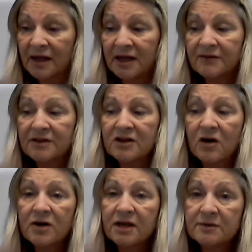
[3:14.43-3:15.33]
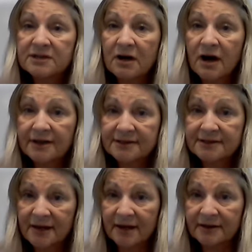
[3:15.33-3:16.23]
Even though he was God's
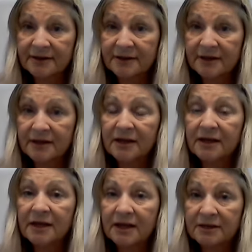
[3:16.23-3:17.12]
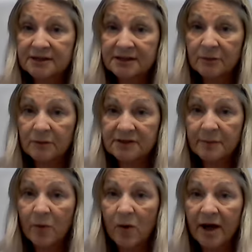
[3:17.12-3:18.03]
son, he still was a
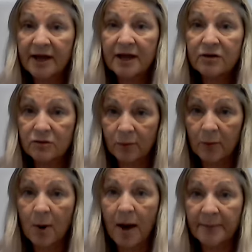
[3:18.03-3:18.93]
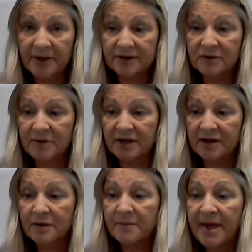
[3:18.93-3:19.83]
boy who grew up into being
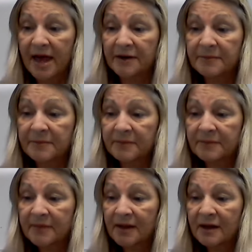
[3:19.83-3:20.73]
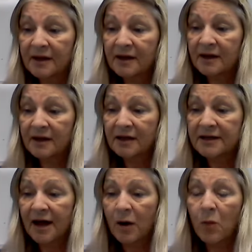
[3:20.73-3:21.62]
a man.
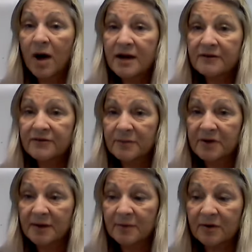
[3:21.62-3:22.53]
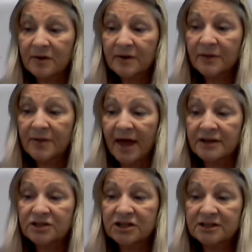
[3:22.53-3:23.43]
Now, one of the people
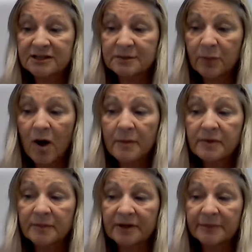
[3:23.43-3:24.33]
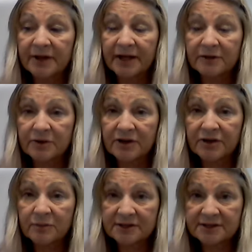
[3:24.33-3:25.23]
that Jesus probably played
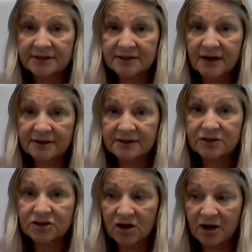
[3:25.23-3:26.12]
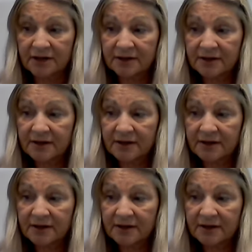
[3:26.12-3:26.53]
with was his cousin John.